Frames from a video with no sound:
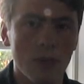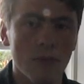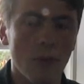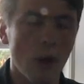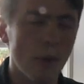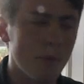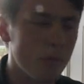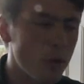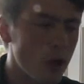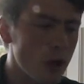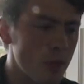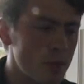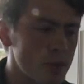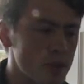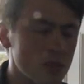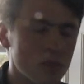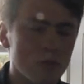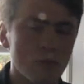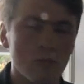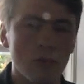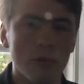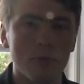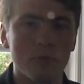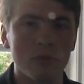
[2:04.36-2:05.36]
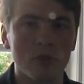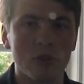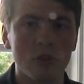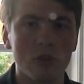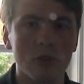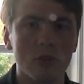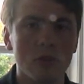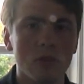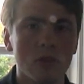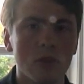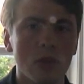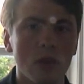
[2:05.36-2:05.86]
If our purpose is to
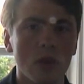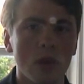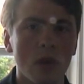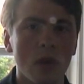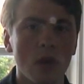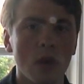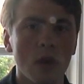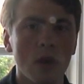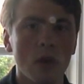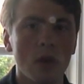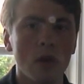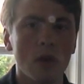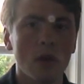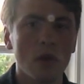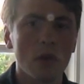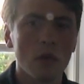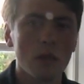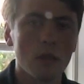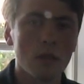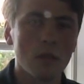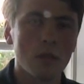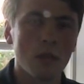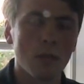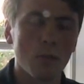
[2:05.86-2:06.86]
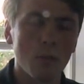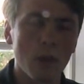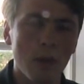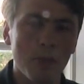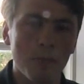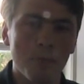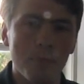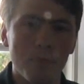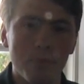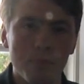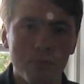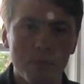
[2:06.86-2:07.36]
reproduce, then we
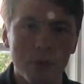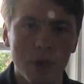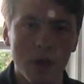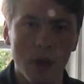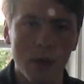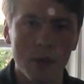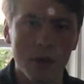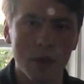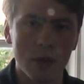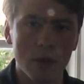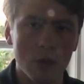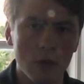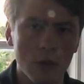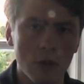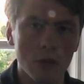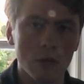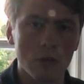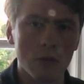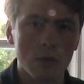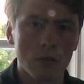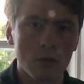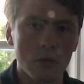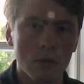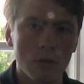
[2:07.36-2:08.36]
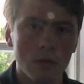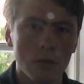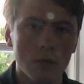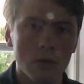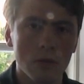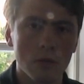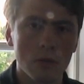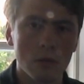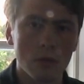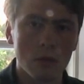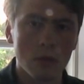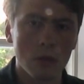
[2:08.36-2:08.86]
are becoming good
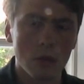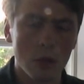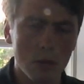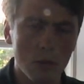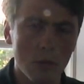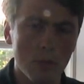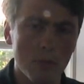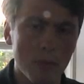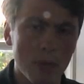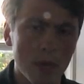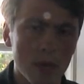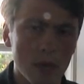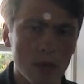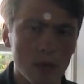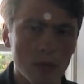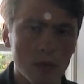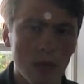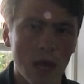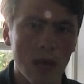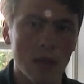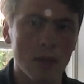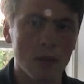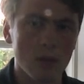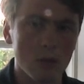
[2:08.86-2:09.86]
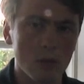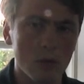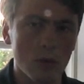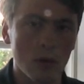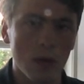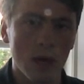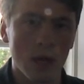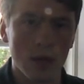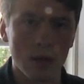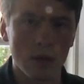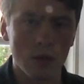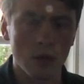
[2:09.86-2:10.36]
human beings, ethical
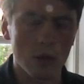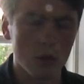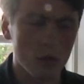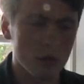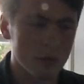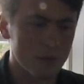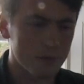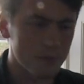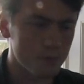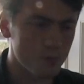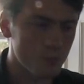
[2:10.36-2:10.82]
and good.